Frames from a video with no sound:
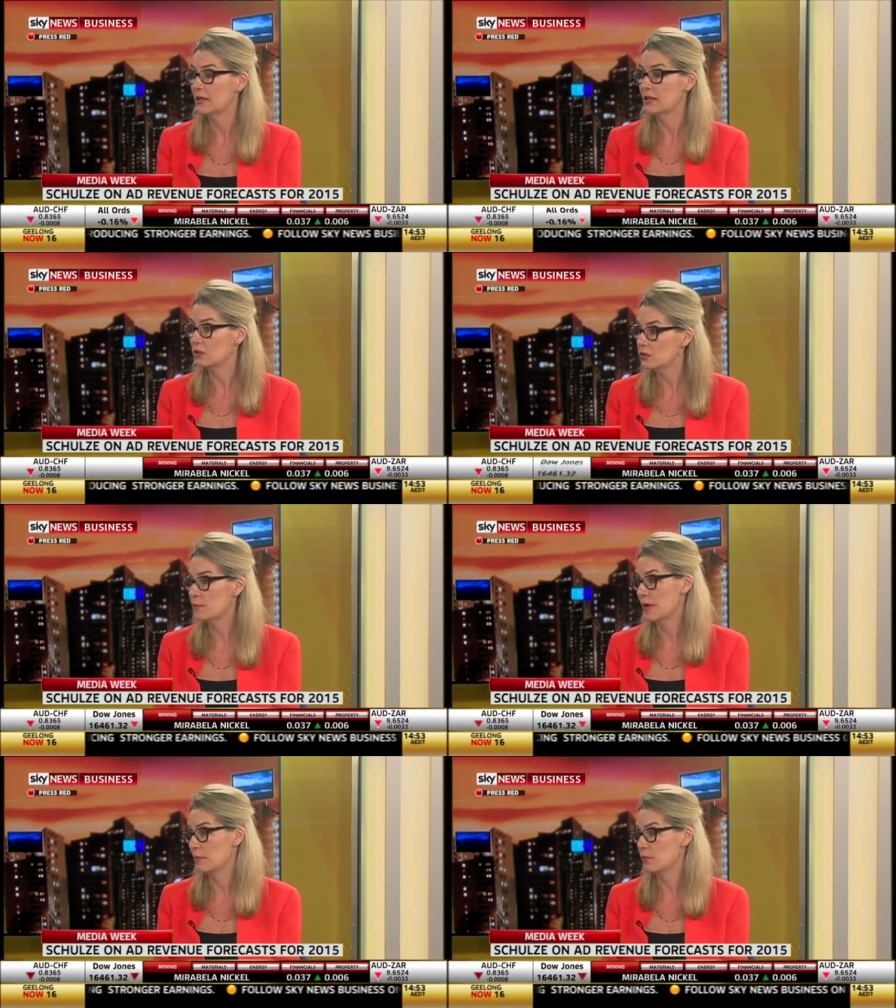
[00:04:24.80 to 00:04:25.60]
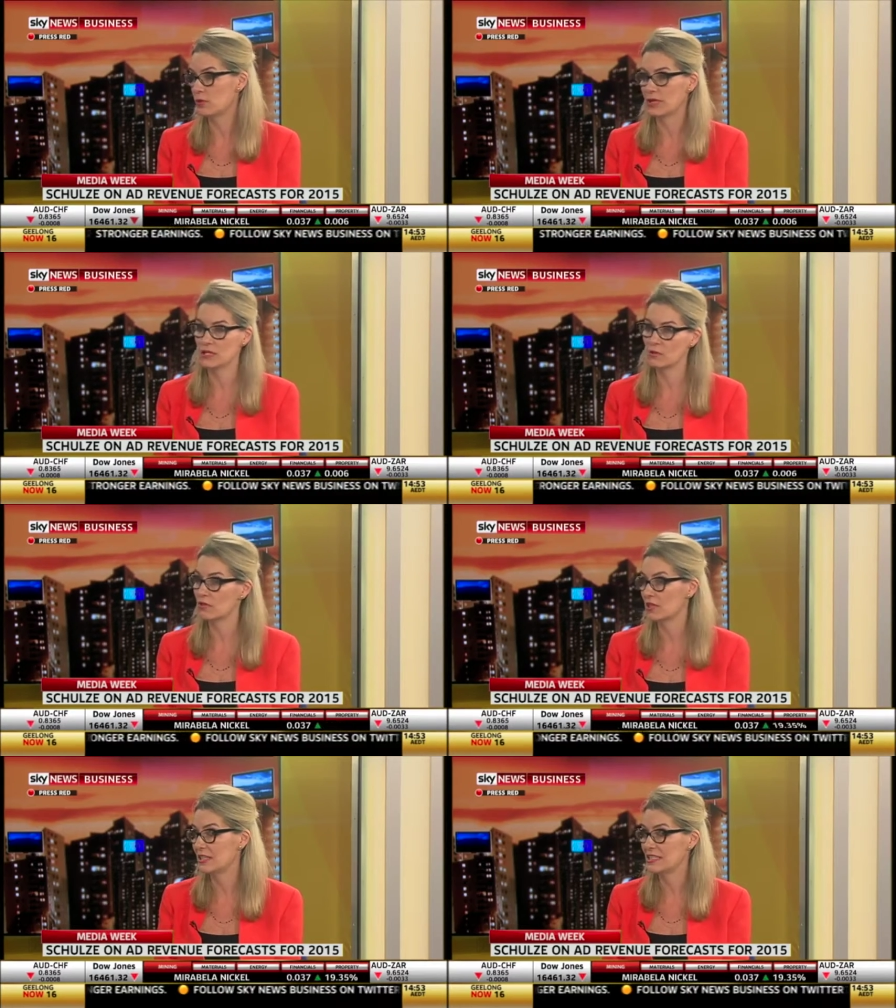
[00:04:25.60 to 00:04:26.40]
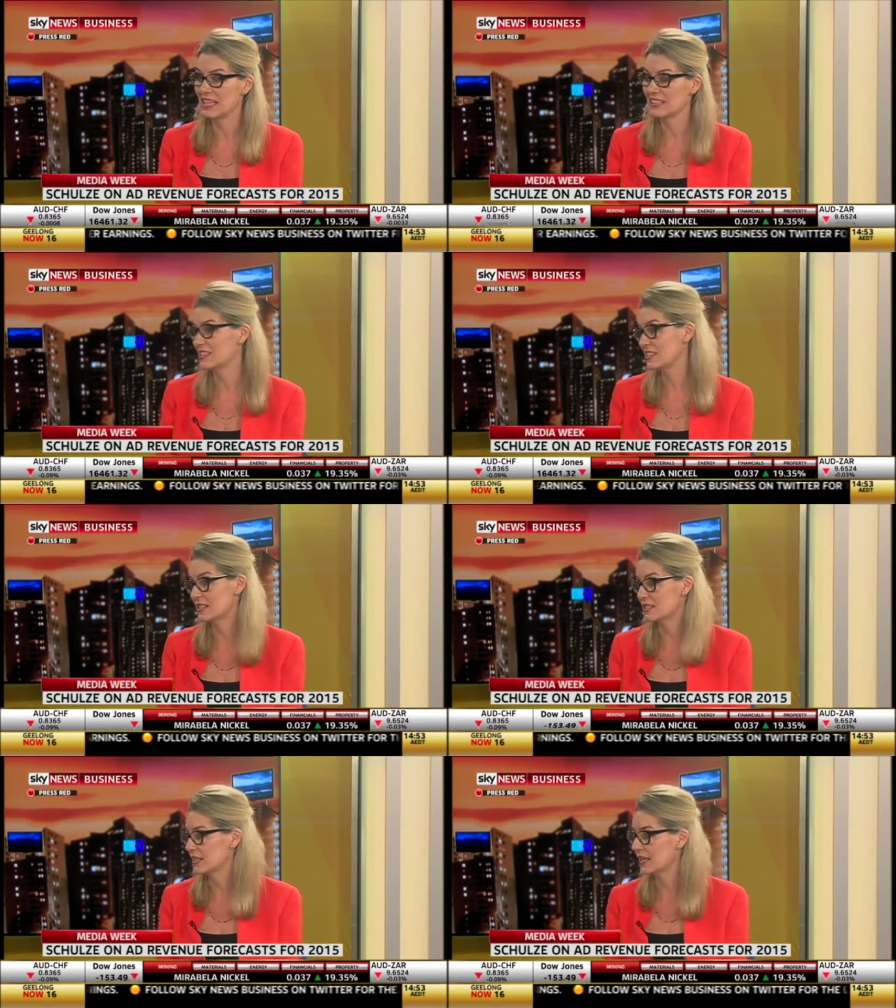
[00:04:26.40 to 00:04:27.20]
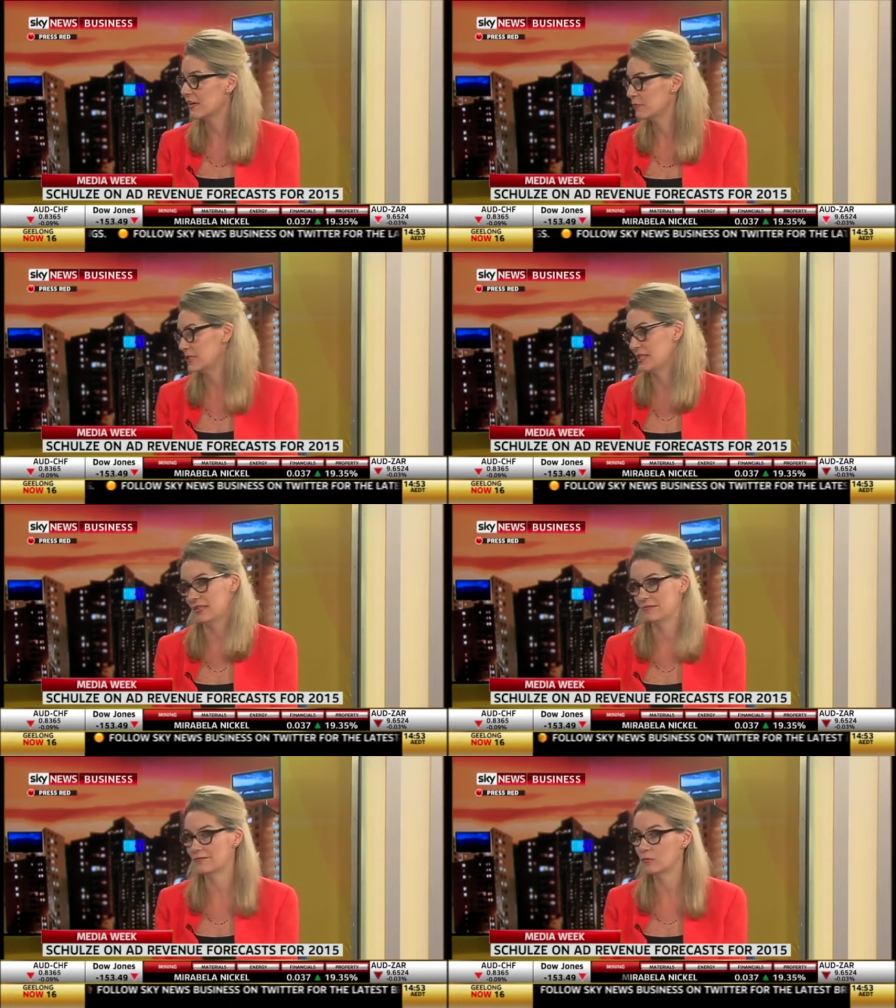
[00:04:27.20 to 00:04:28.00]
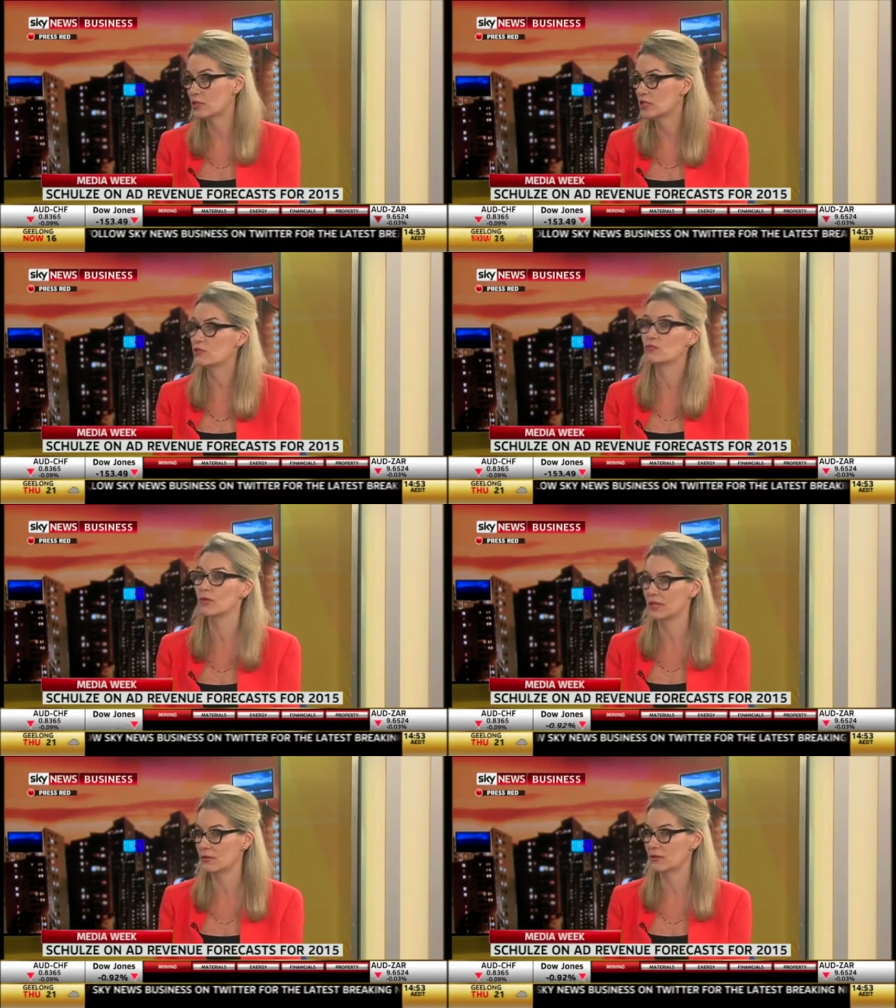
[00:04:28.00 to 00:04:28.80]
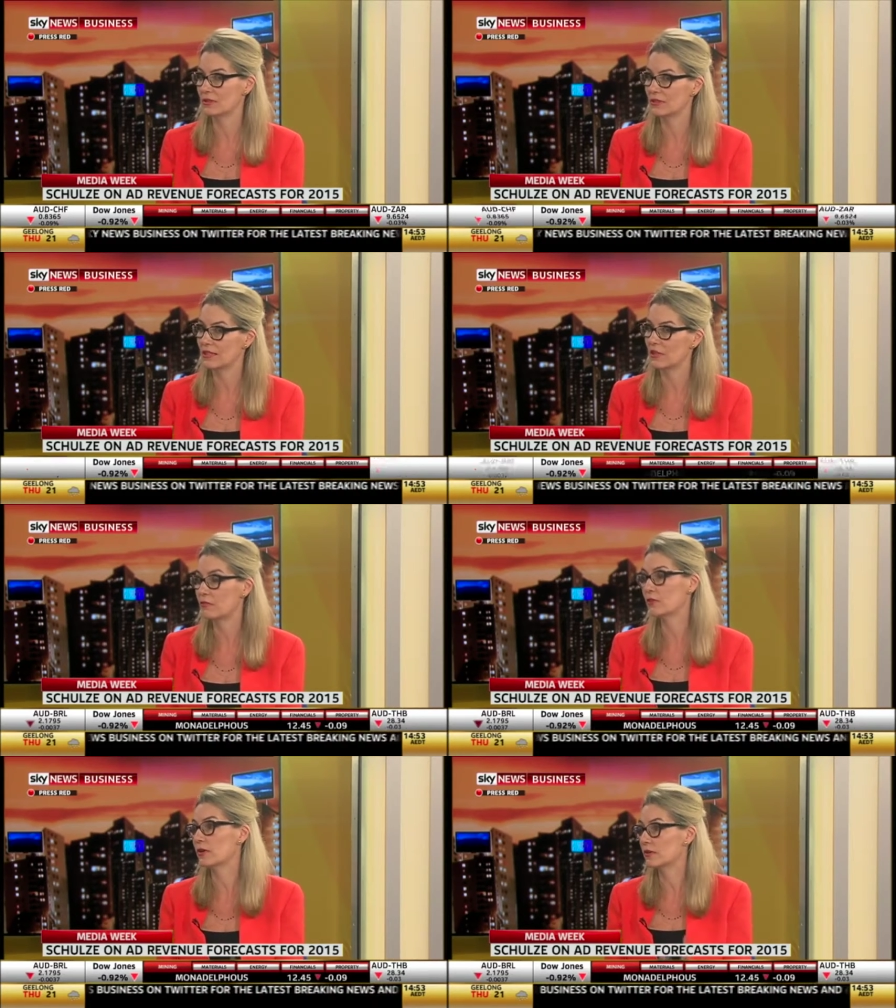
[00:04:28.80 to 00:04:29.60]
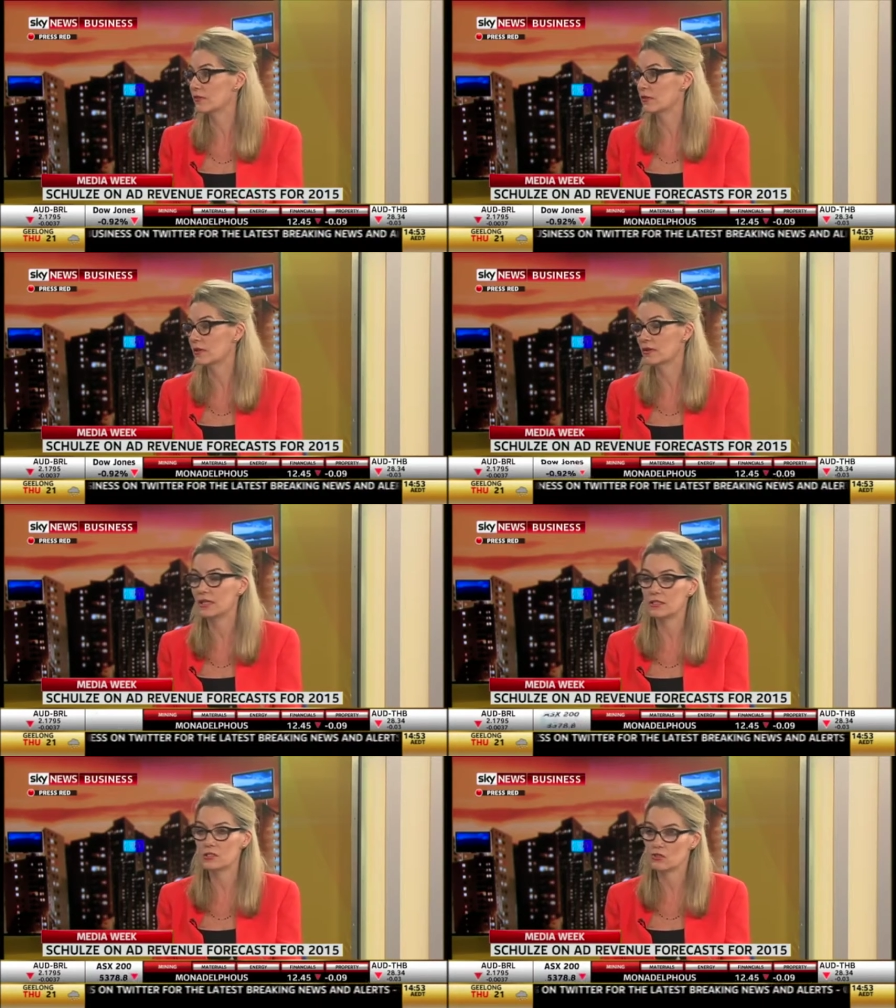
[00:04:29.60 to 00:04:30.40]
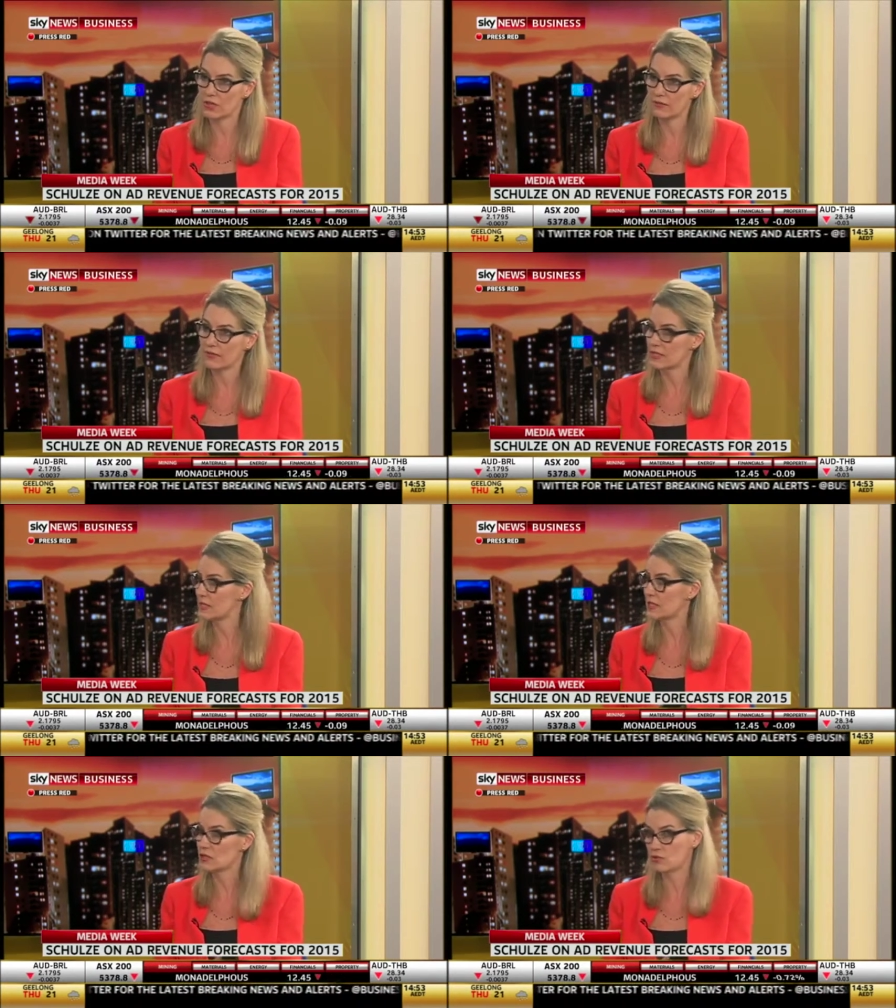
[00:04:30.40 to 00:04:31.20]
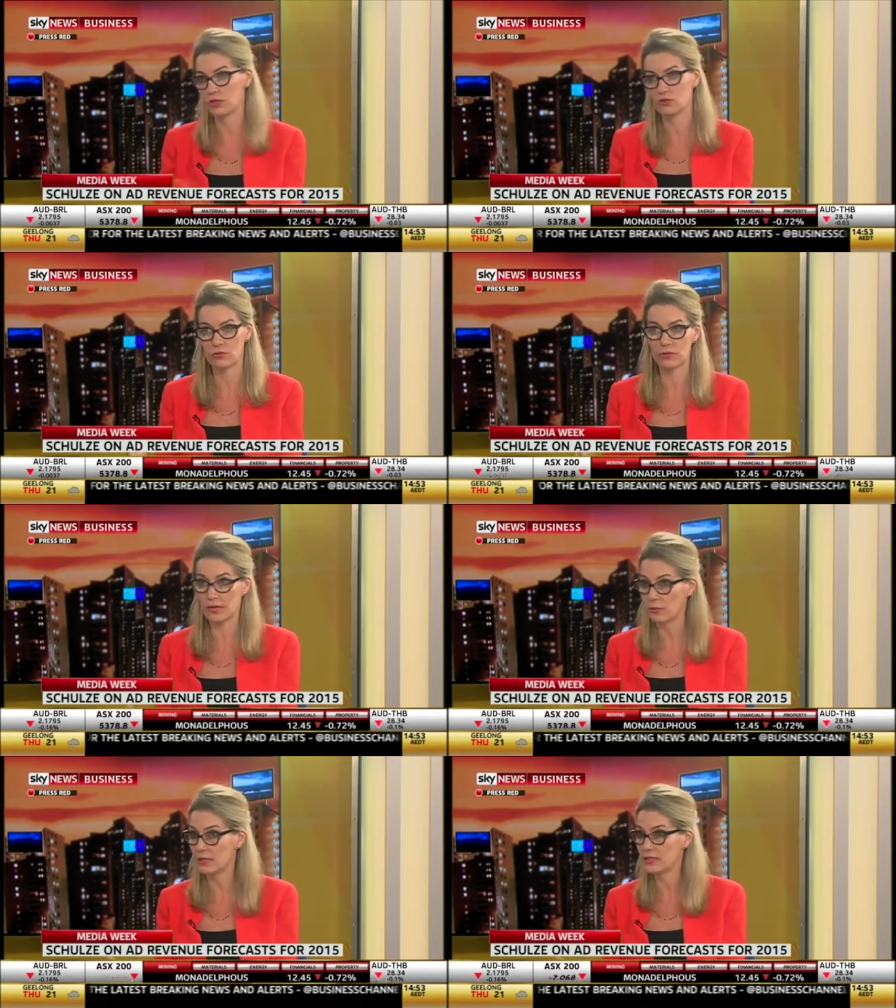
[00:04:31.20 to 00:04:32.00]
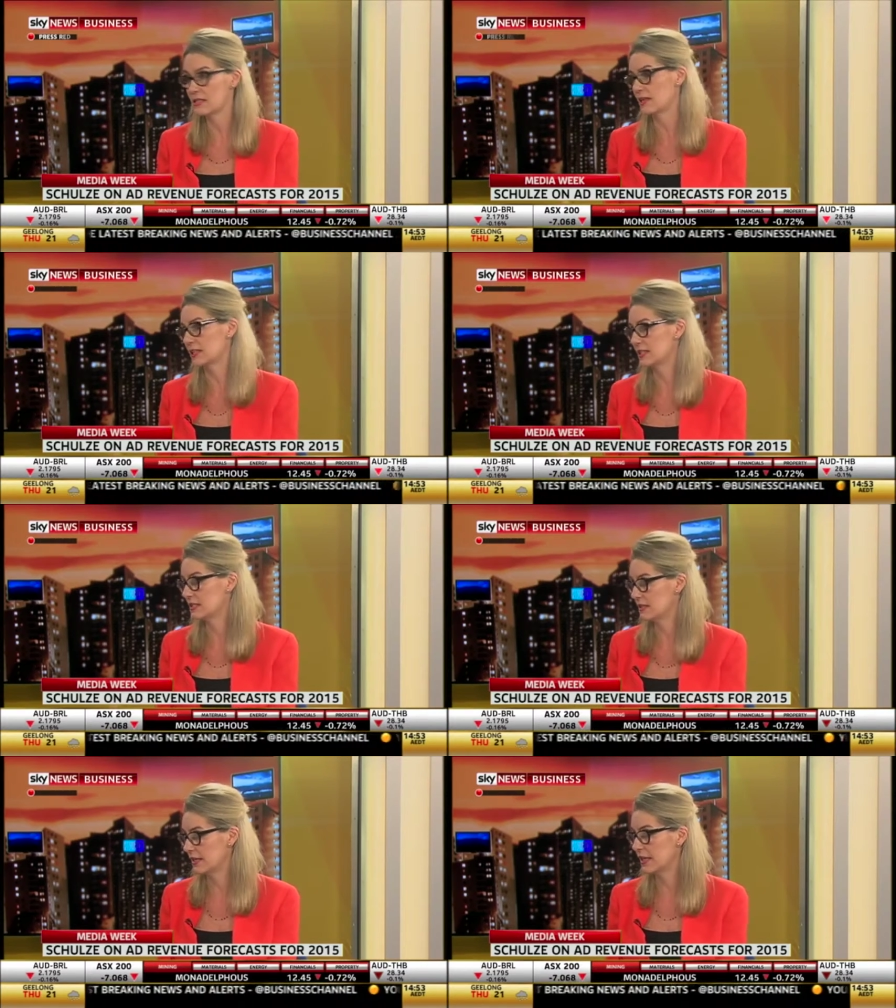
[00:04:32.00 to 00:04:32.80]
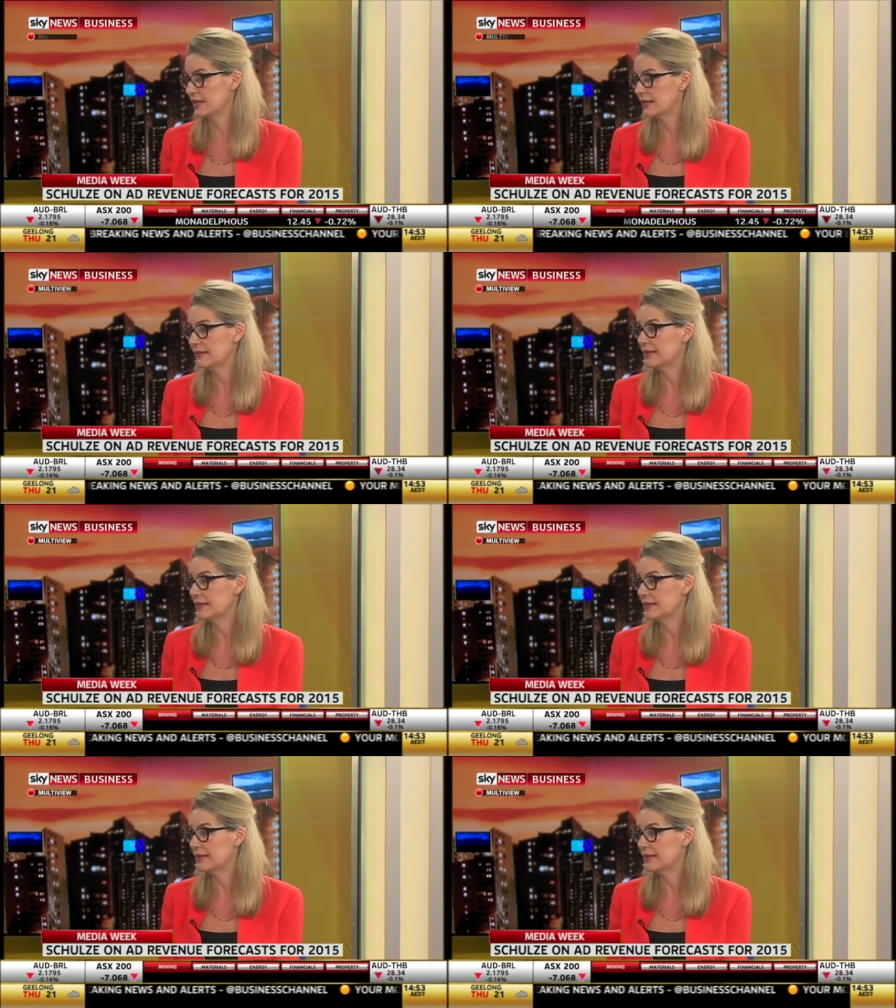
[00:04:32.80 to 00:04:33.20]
newspaper bookings were only down 6.5%, which is really good. For industry facing structural headwinds like they are,